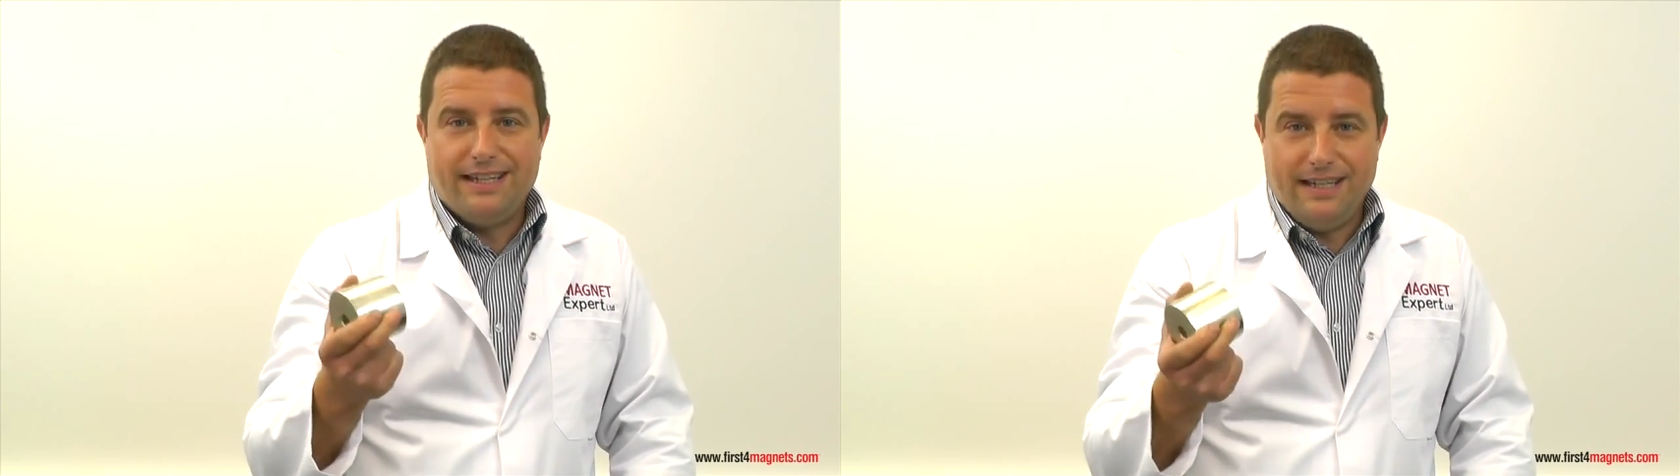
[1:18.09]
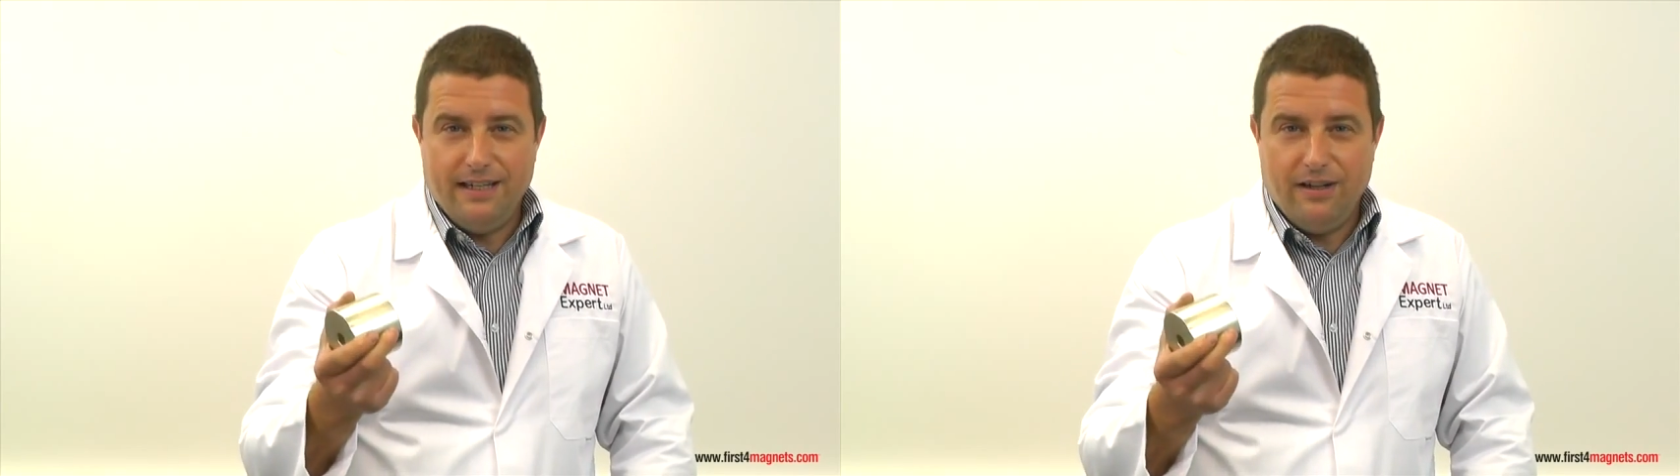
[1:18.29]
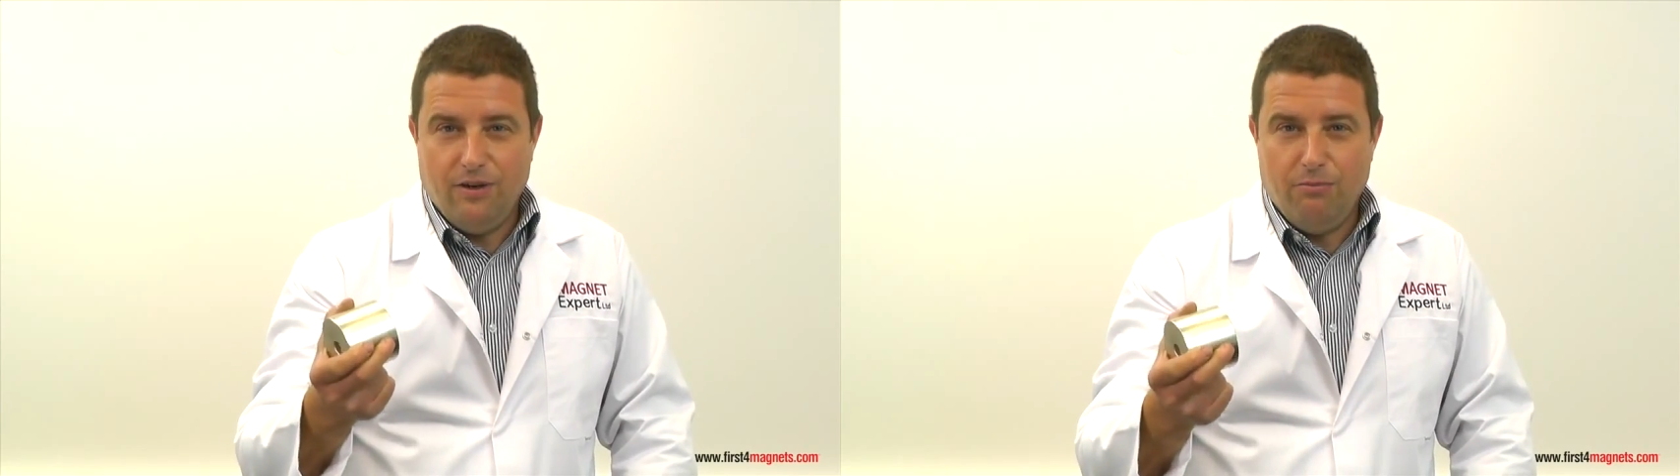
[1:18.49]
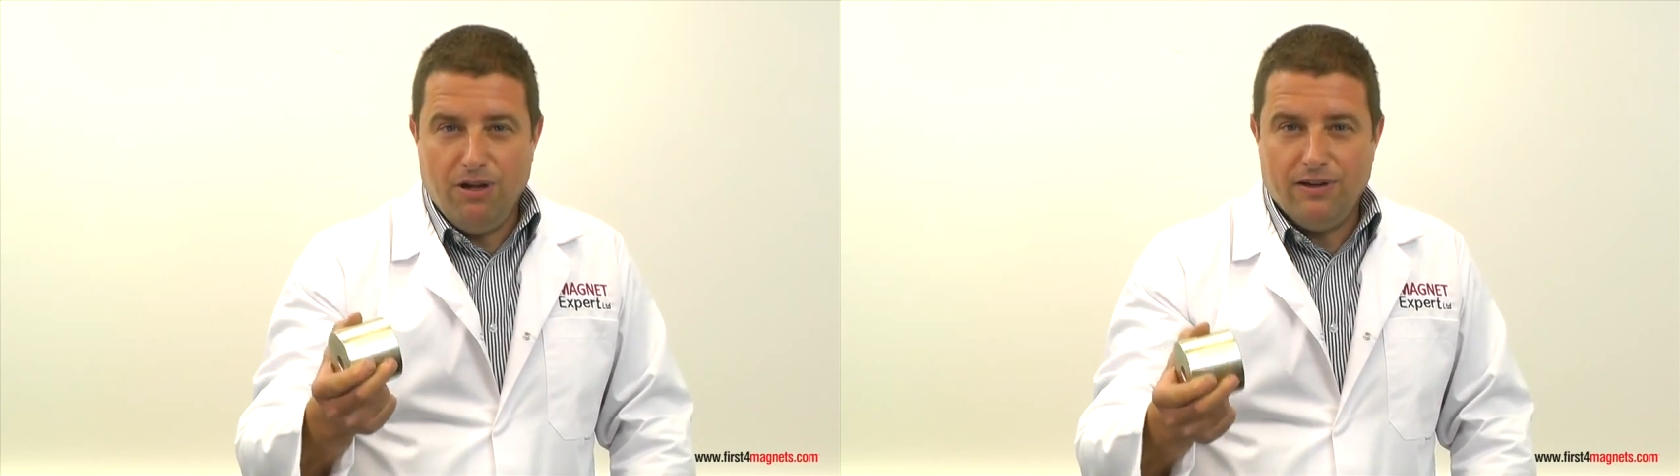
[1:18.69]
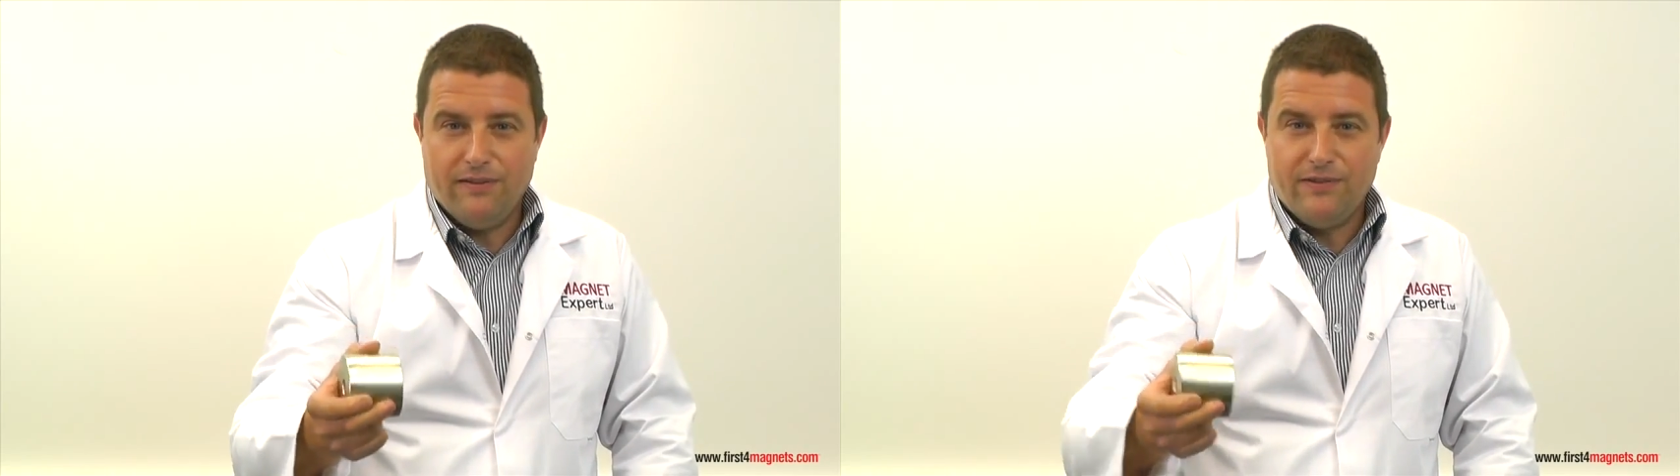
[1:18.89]
kilo
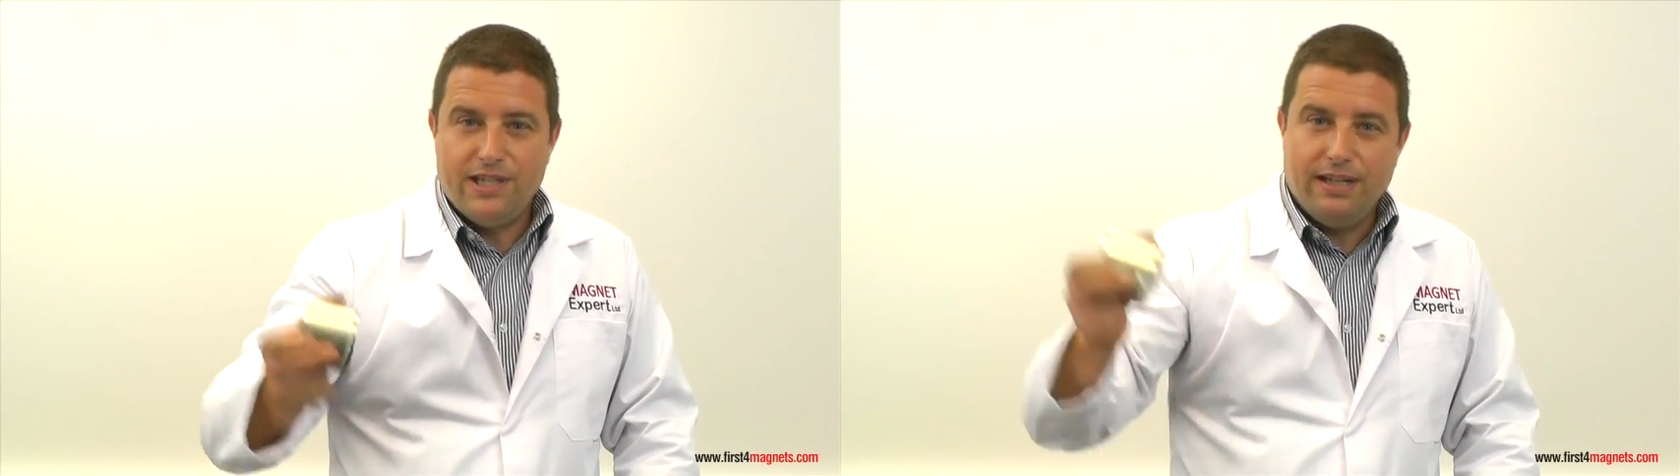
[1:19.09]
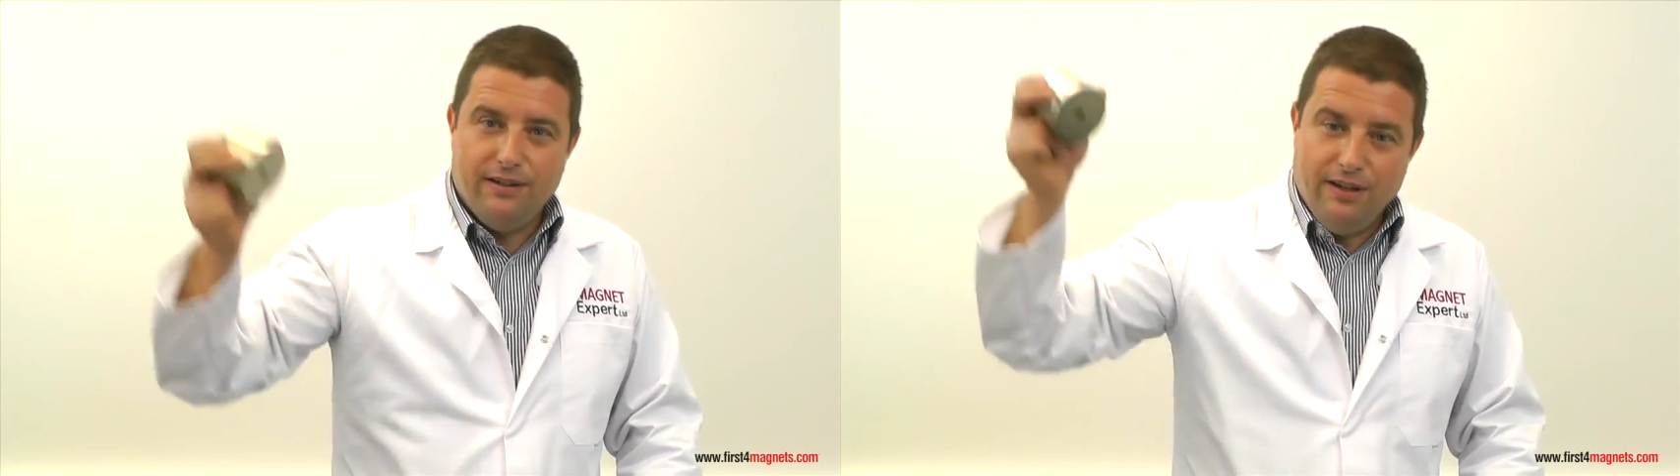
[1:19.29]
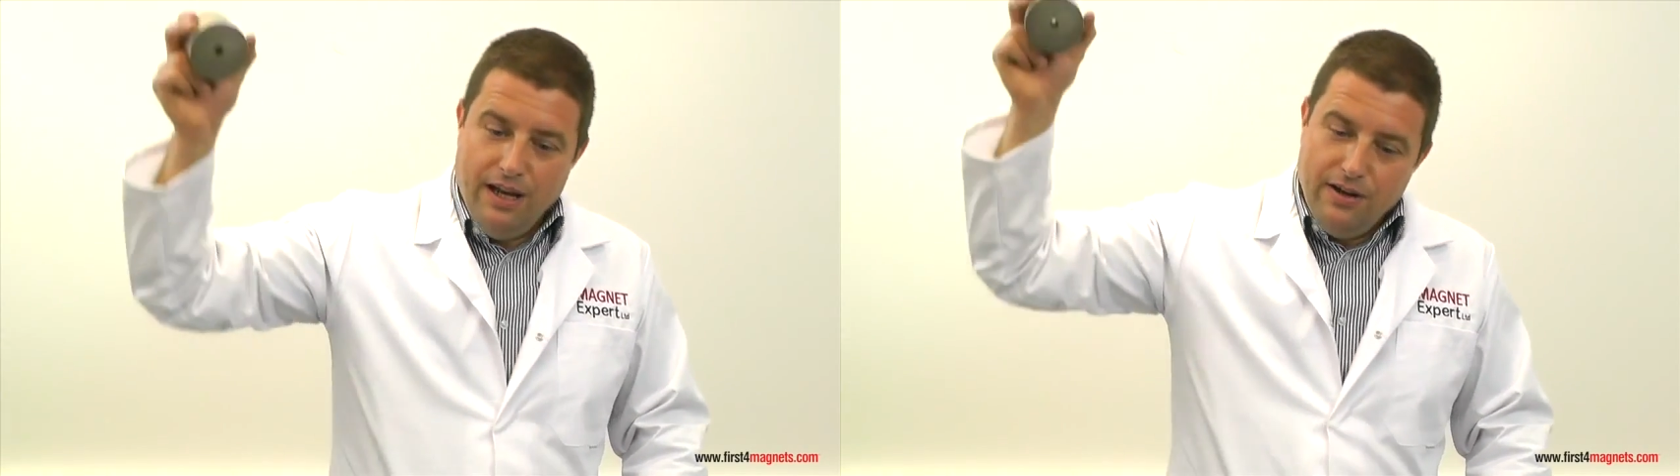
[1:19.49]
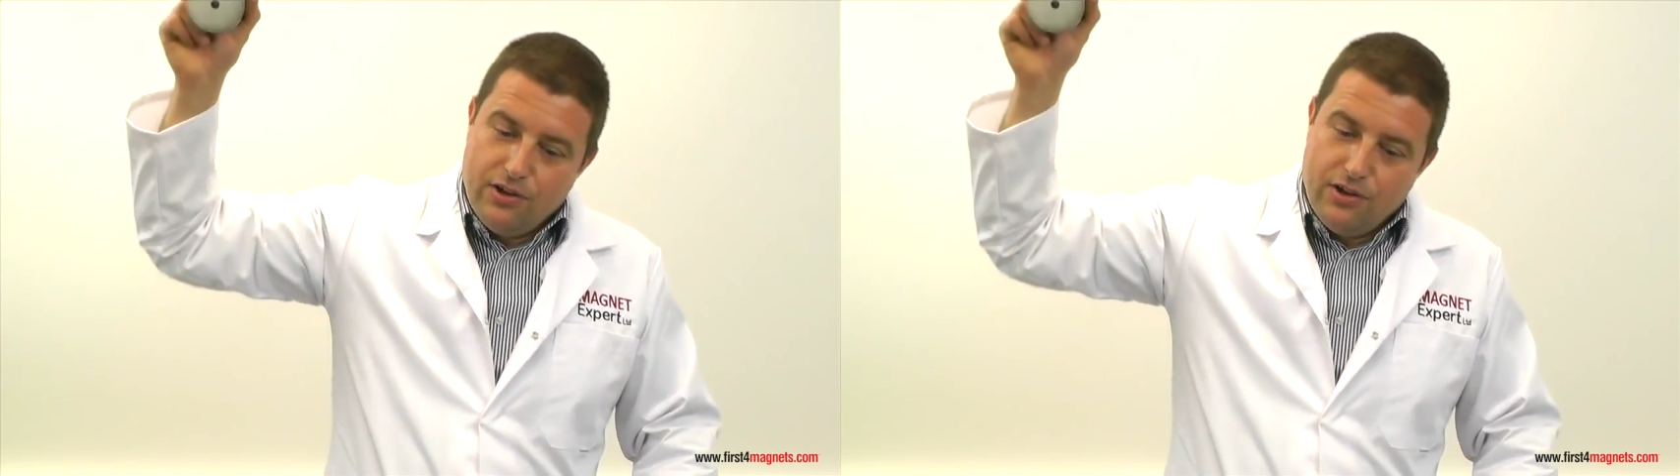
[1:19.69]
block of steel